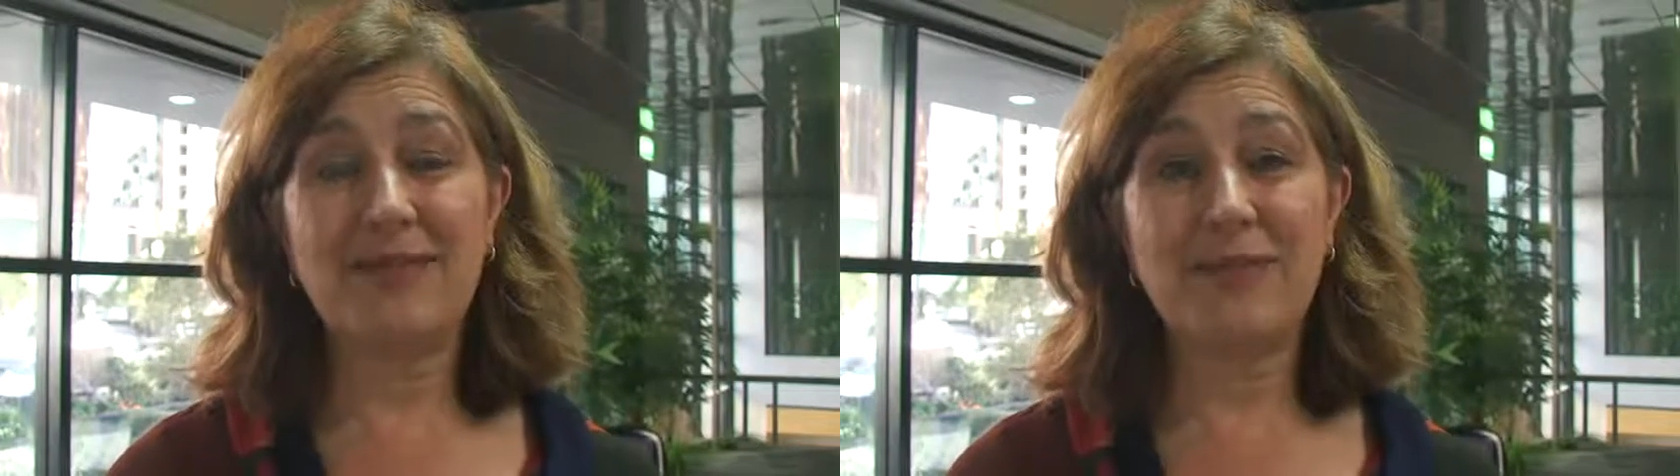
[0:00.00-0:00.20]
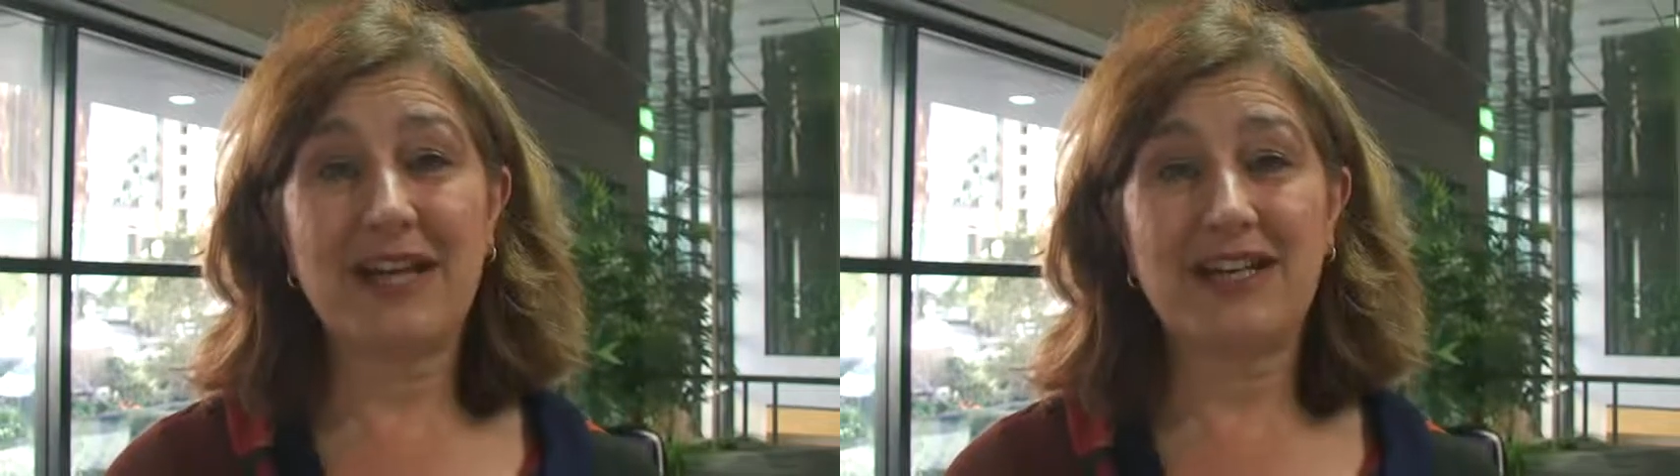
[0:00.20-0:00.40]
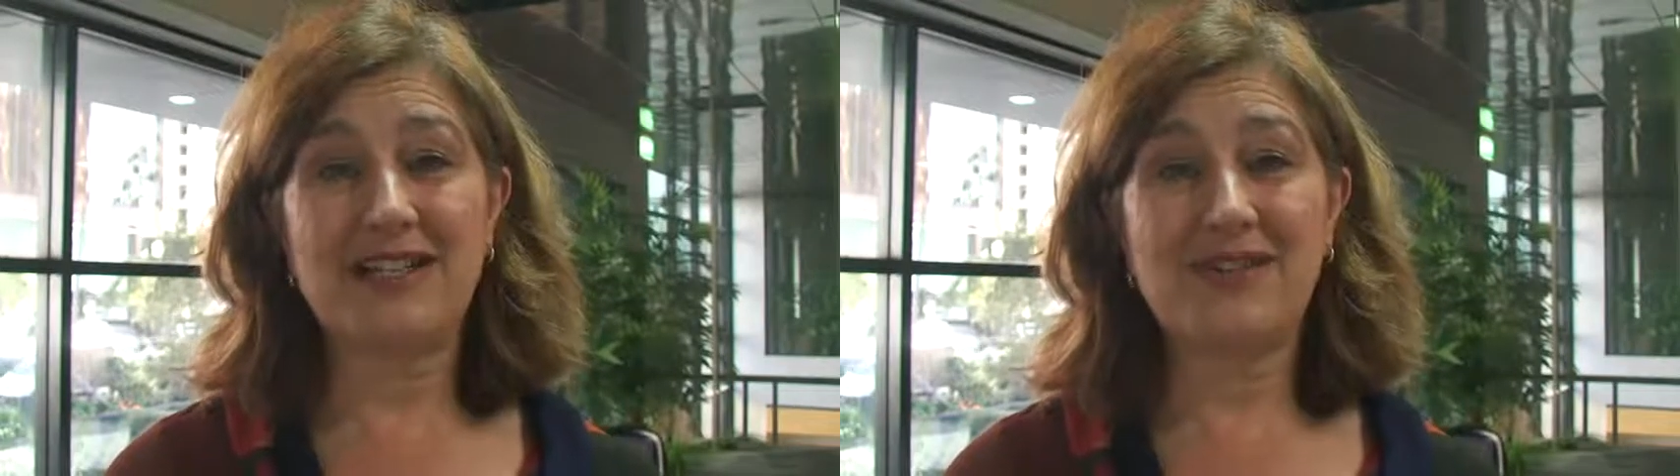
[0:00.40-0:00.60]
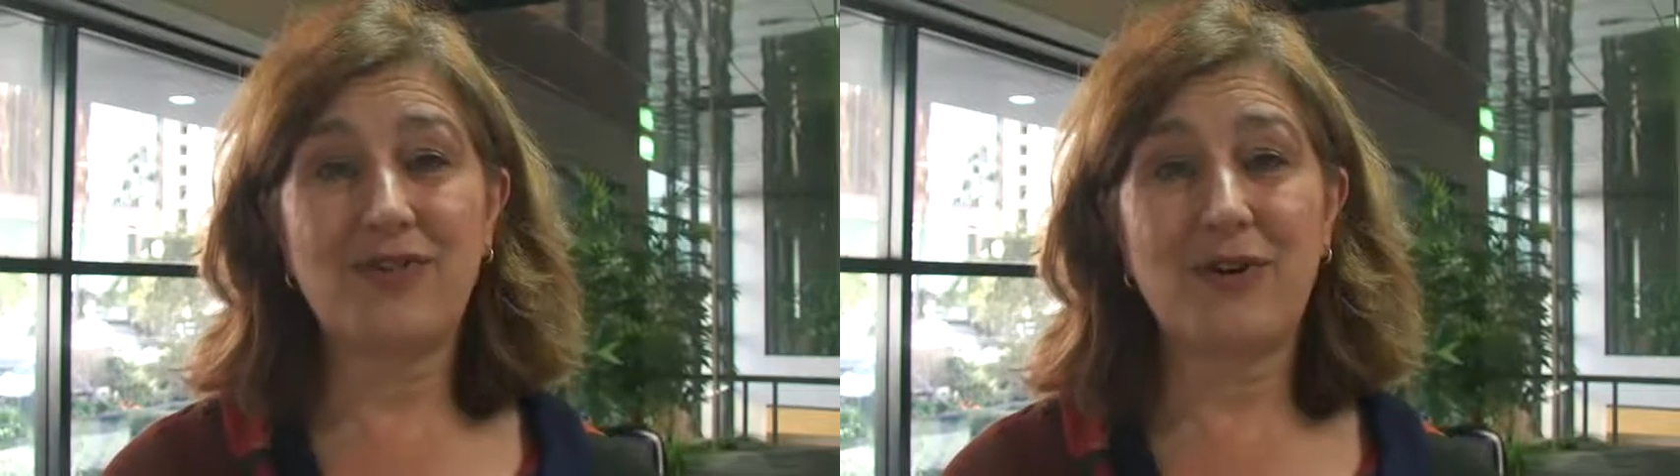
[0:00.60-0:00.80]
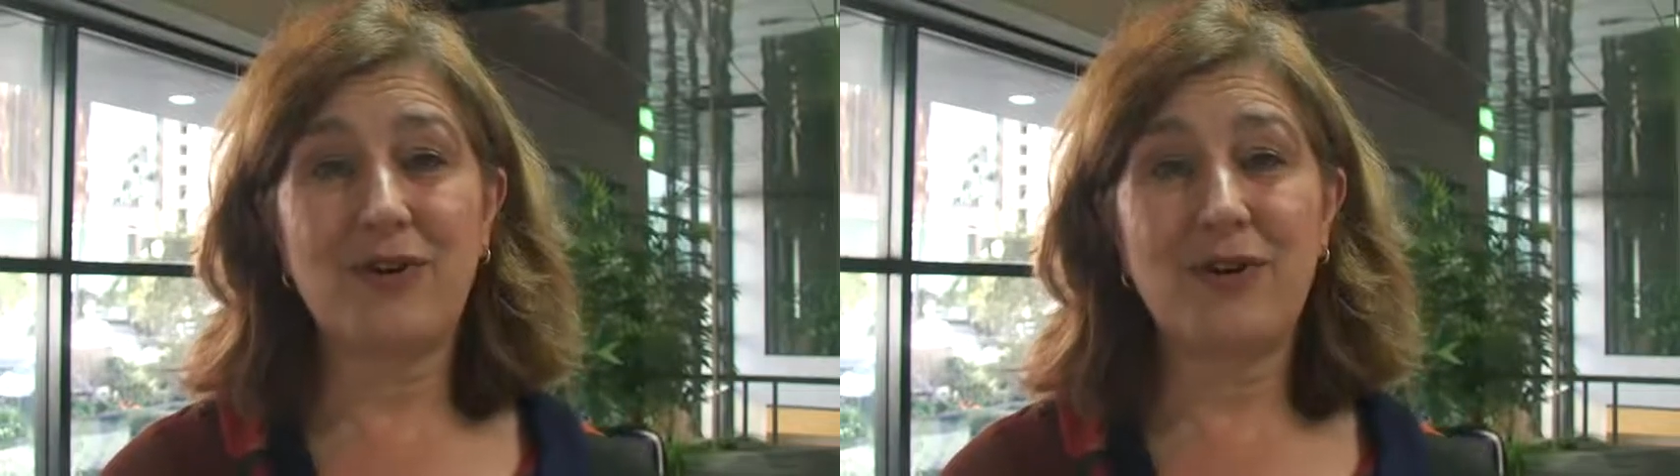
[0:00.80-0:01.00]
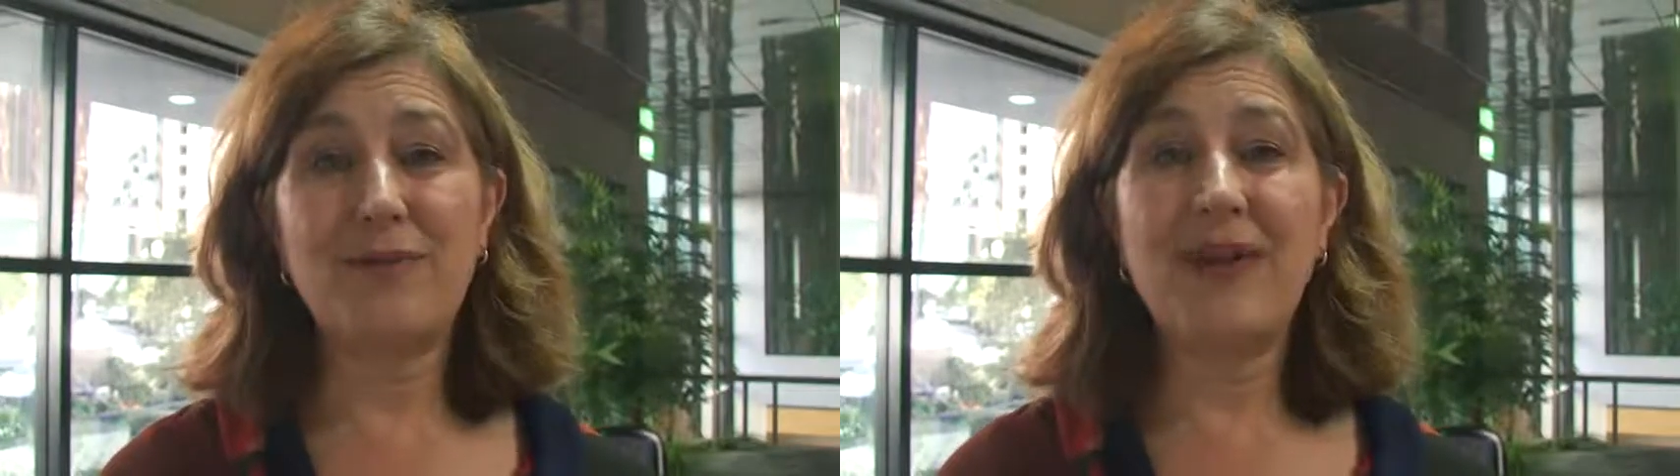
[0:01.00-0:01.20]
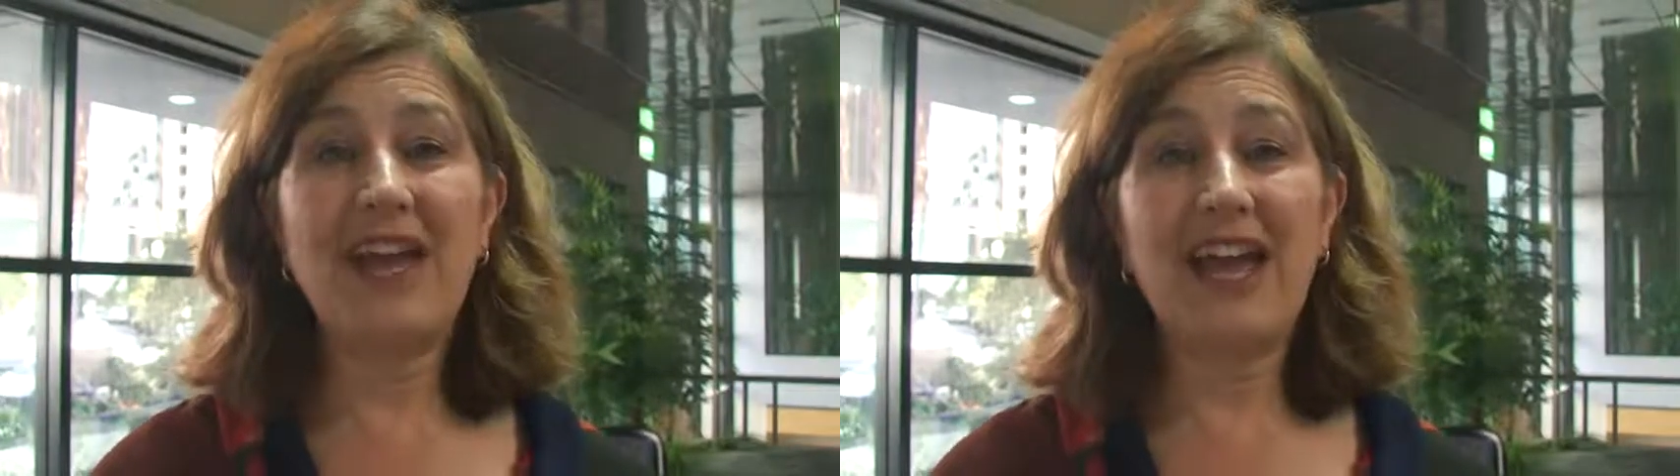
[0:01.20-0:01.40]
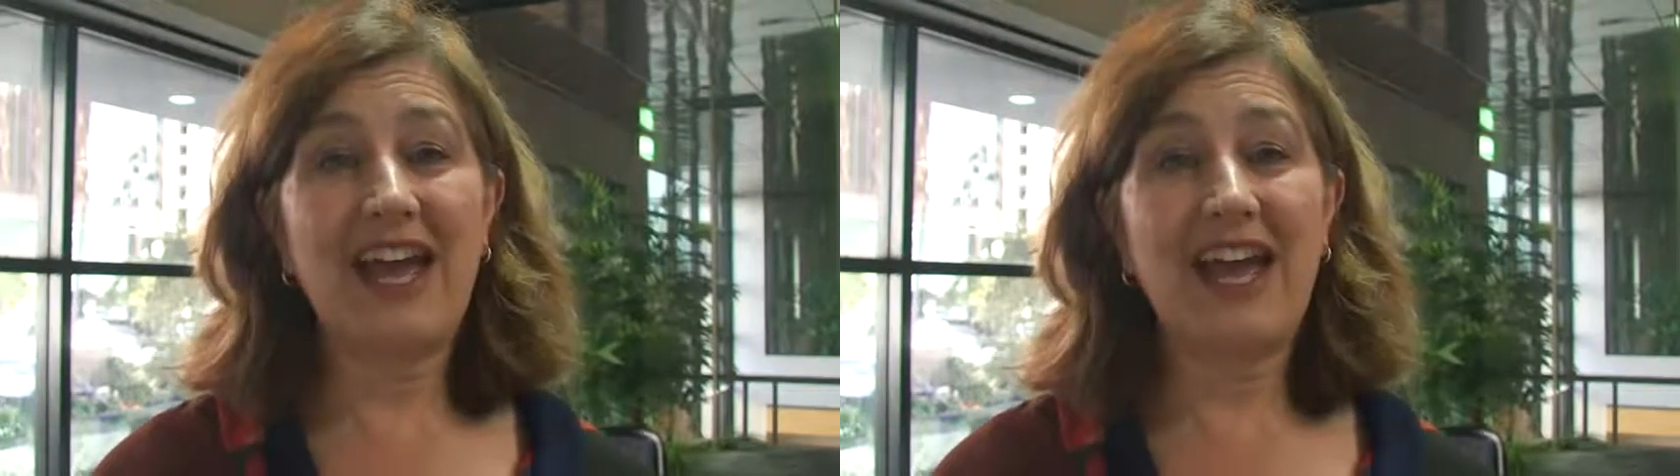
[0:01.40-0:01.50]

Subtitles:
the Practice Forum